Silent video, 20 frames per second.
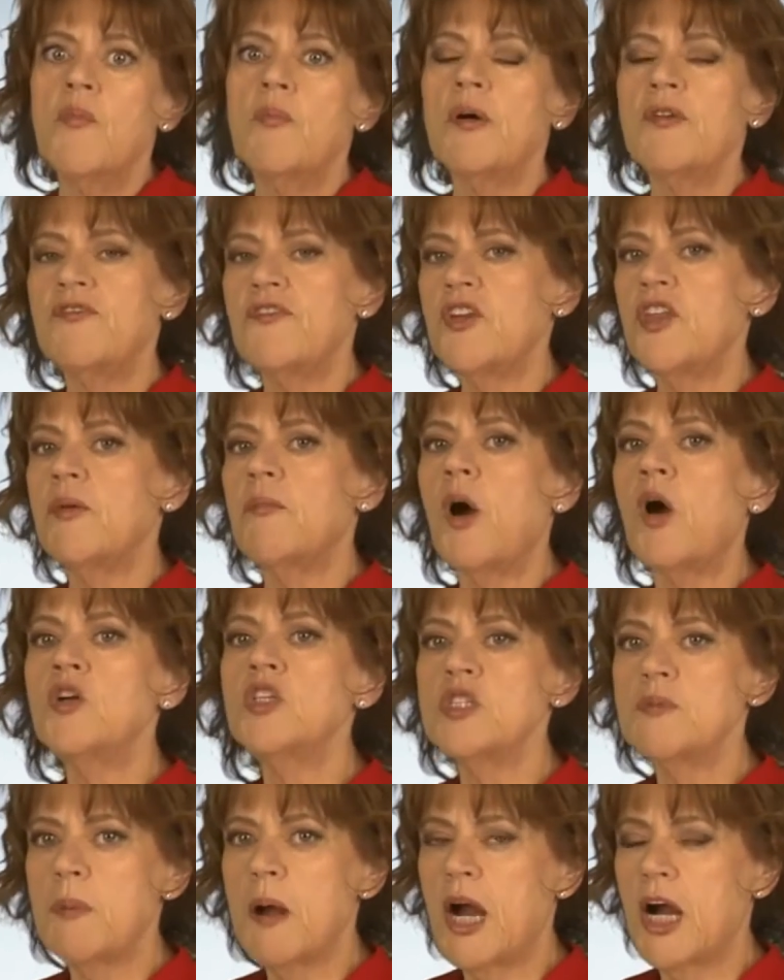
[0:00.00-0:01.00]
But for the
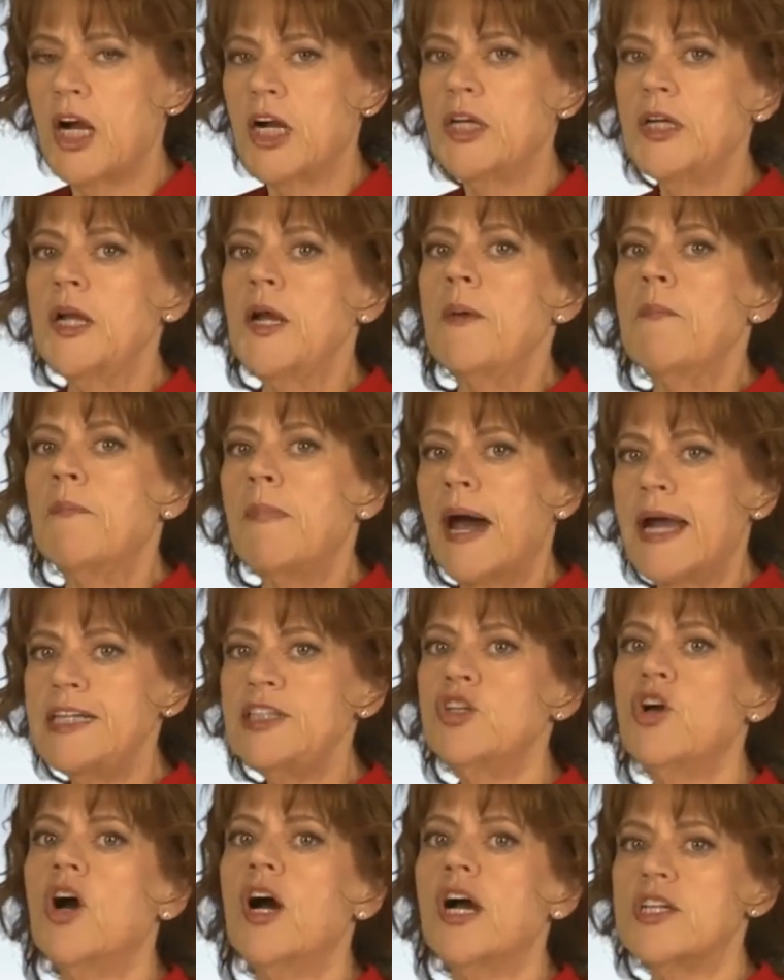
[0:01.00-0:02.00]
most part, my
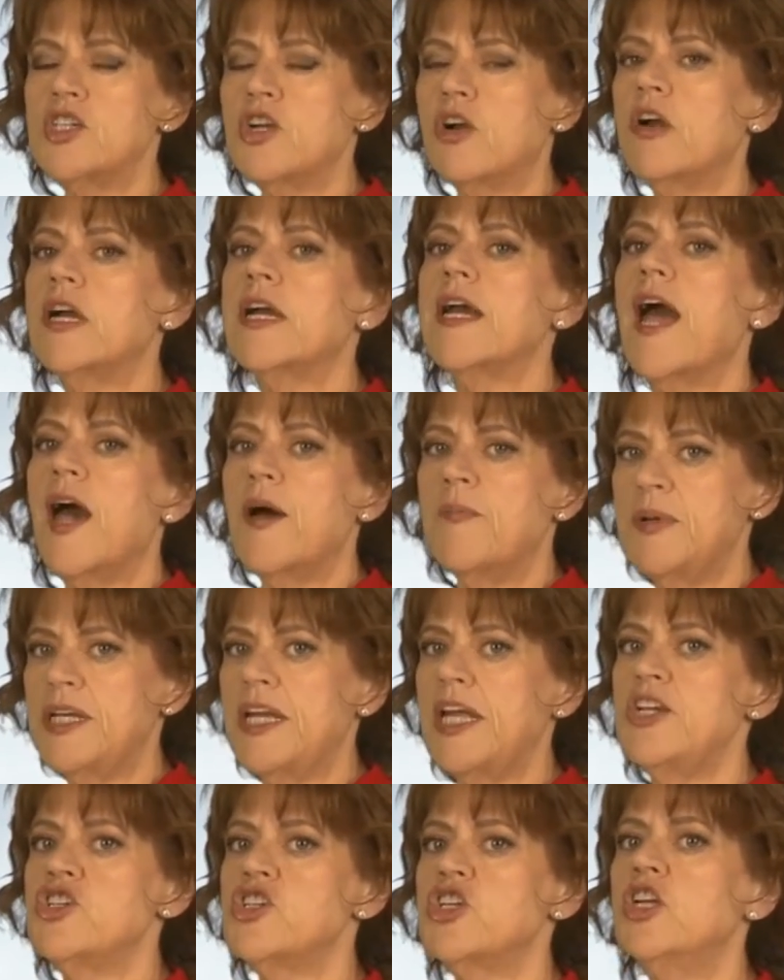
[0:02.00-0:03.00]
talks are a
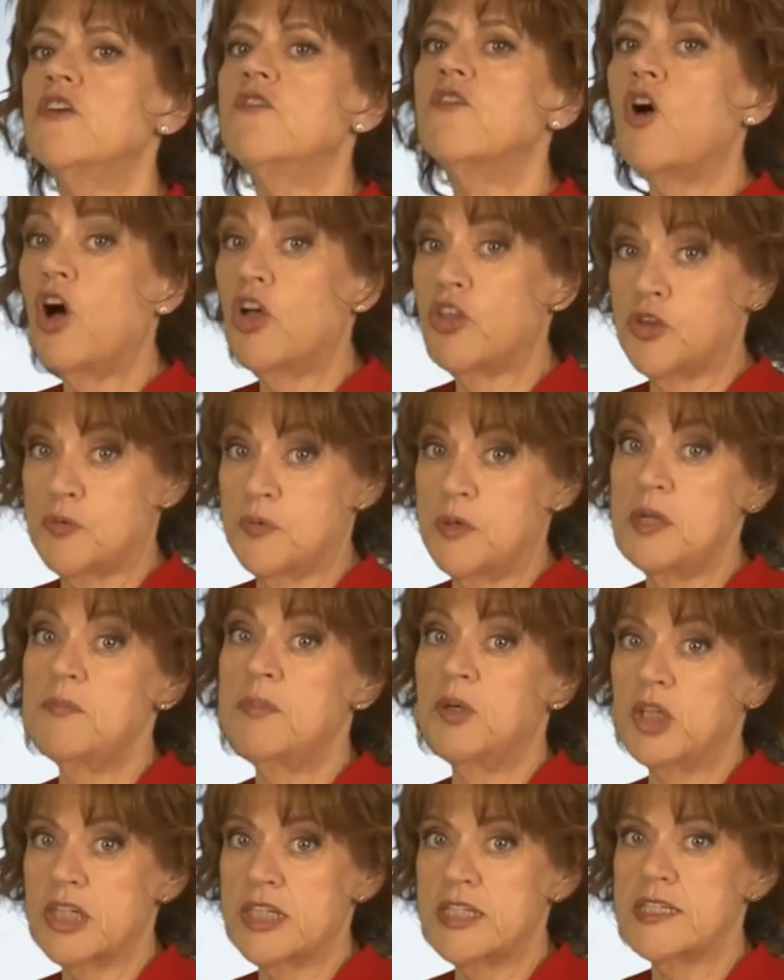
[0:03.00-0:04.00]
combination of all 3
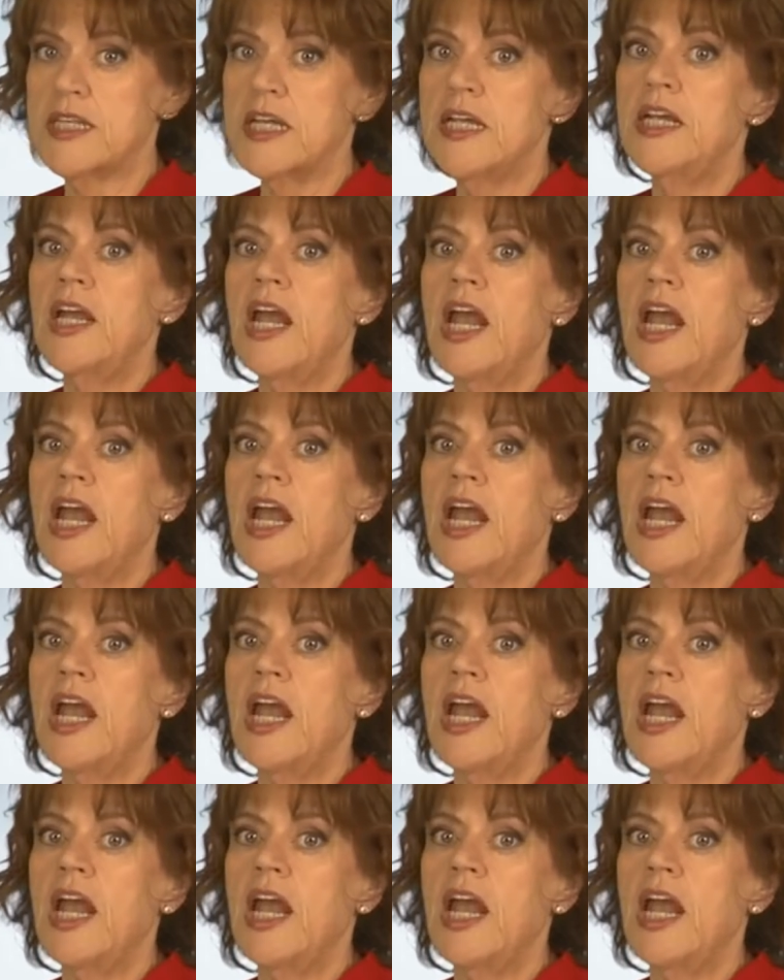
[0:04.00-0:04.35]
books.